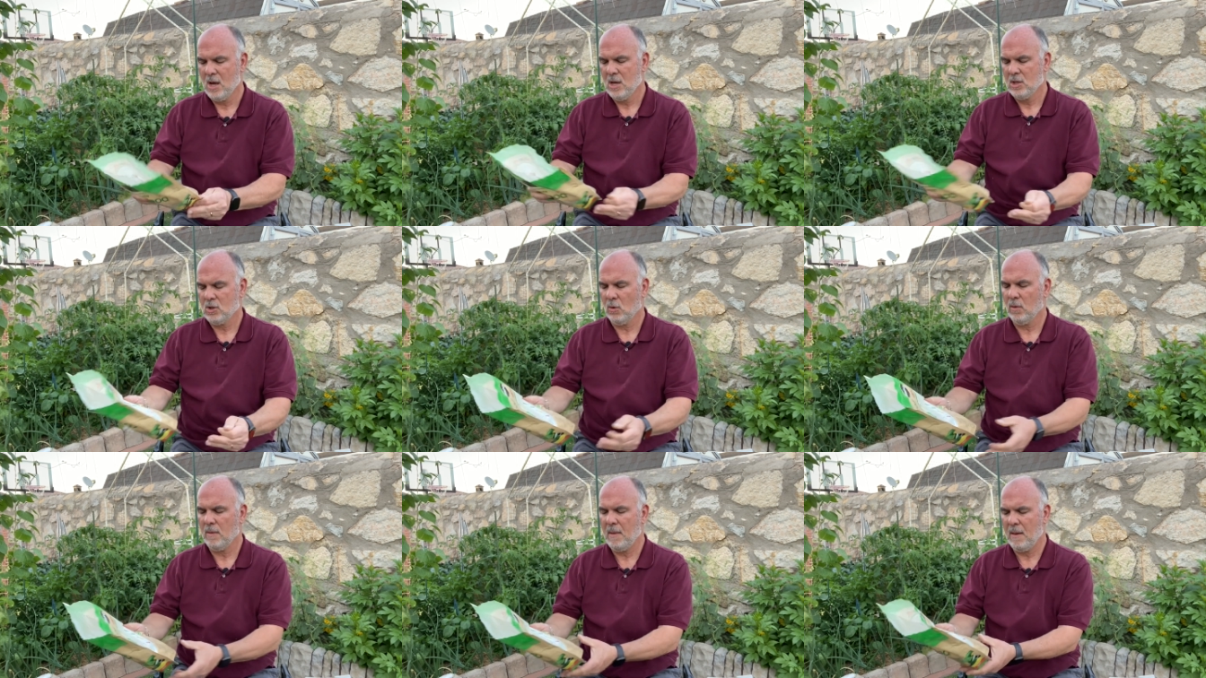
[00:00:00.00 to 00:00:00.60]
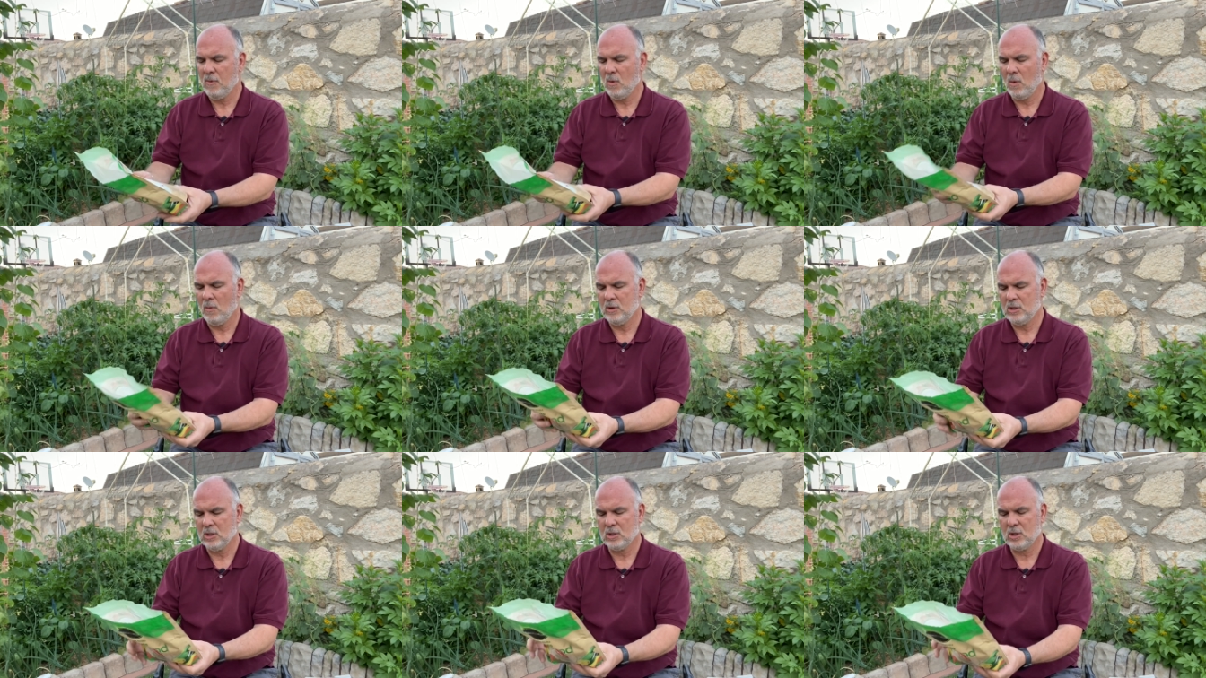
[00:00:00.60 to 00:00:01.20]
So remember what
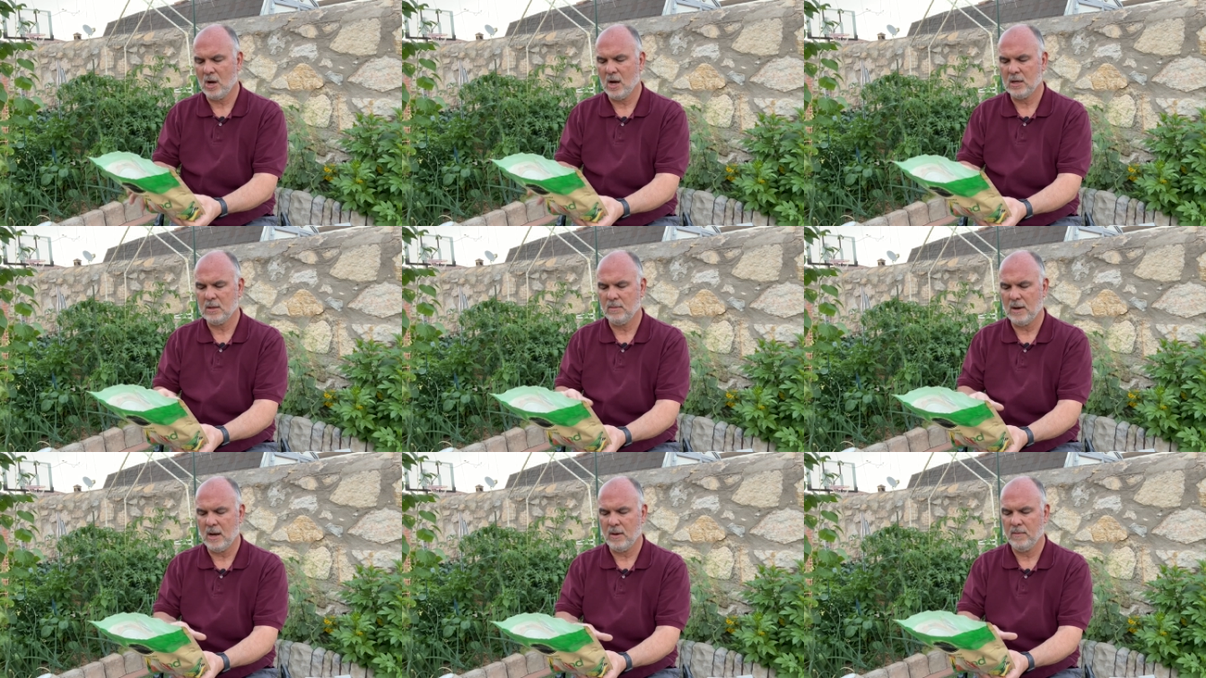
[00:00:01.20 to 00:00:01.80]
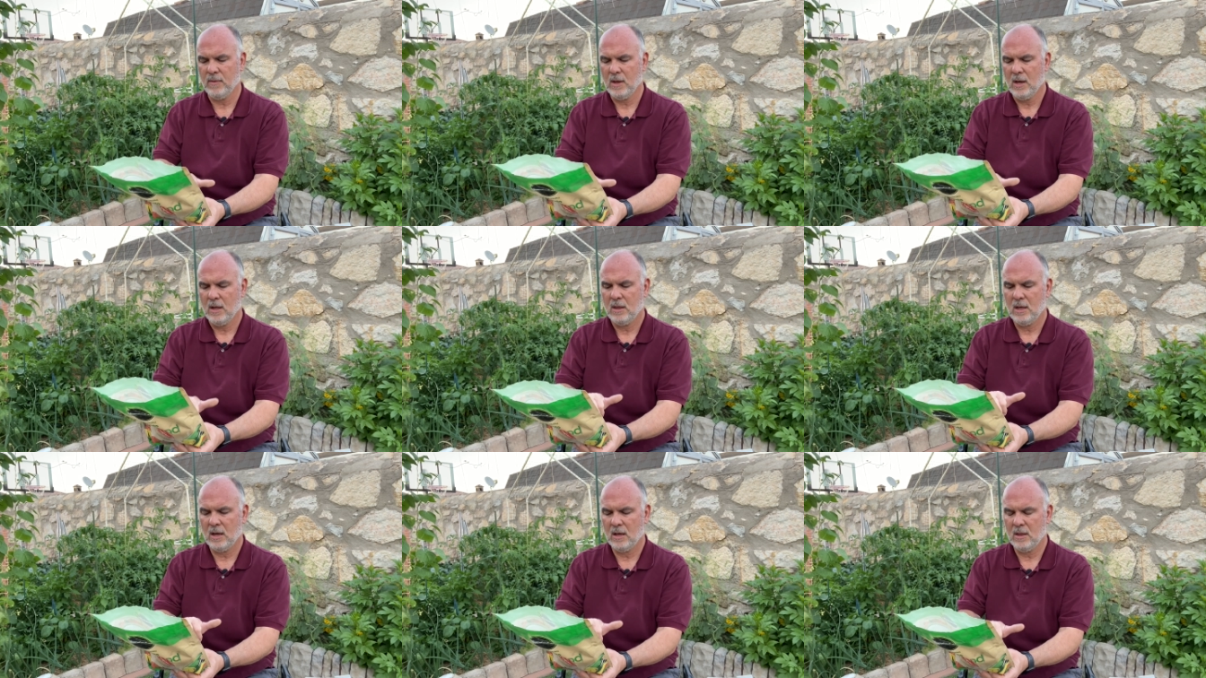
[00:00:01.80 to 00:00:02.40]
we just talked about.
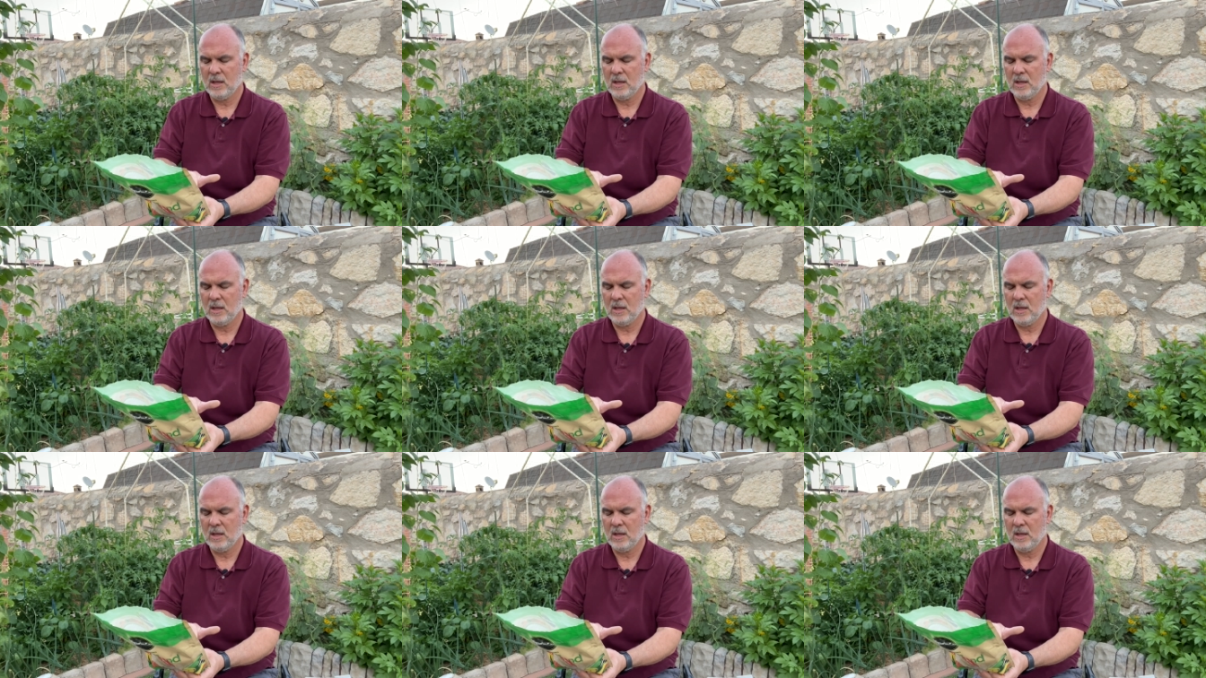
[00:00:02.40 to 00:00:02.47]
The,